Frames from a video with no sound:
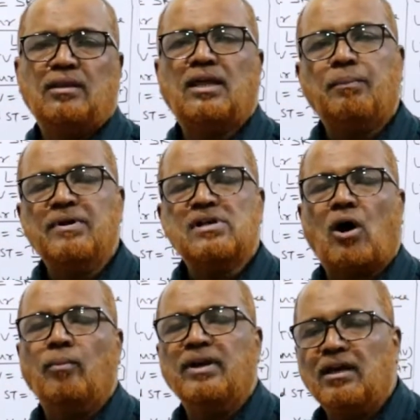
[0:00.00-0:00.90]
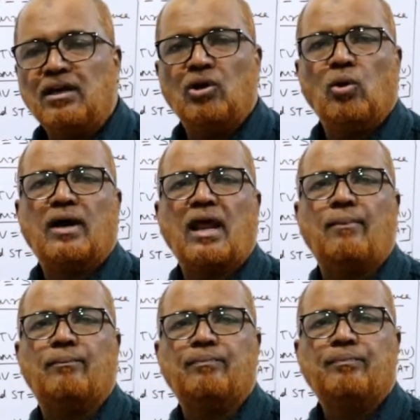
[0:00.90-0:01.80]
That means how many
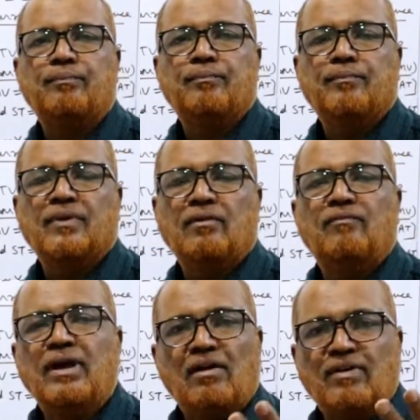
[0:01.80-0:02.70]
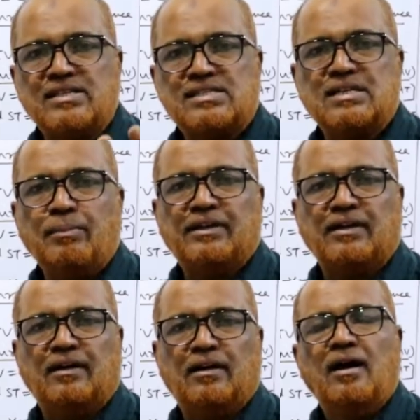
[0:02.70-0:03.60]
kilogram we have
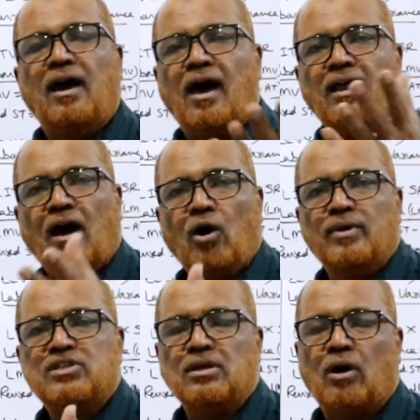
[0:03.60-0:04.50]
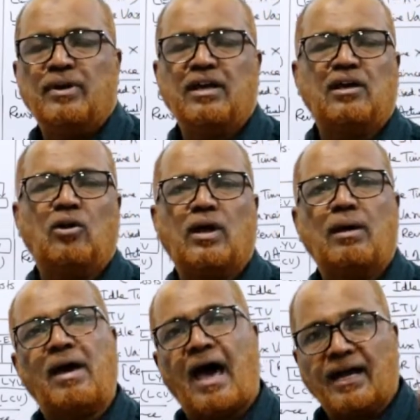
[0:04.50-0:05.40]
estimated and how many
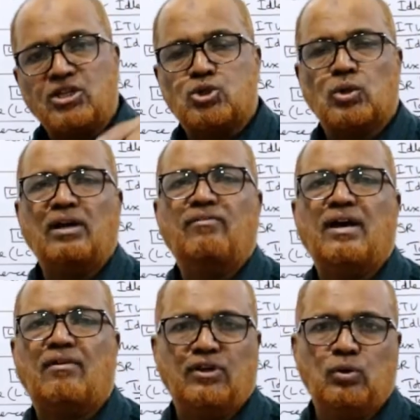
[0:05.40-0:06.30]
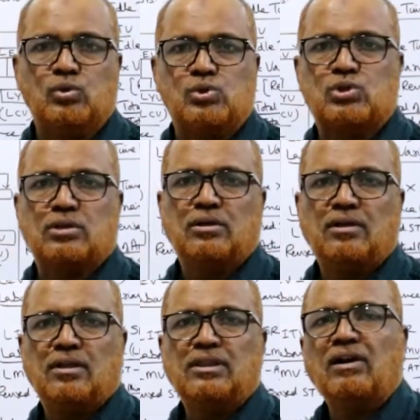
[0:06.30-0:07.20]
kilogram actually we have used.
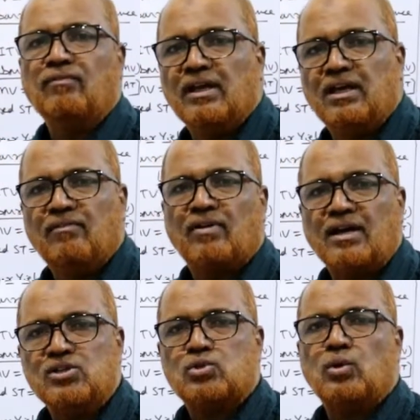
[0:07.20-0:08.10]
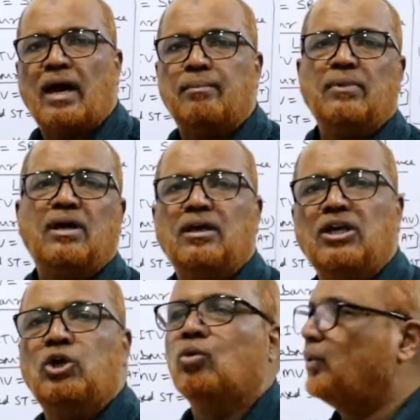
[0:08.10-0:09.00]
That will give rise to
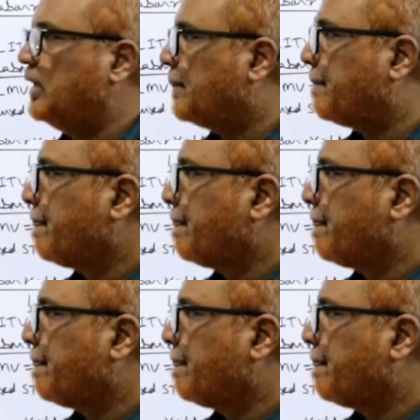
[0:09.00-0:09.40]
MUV.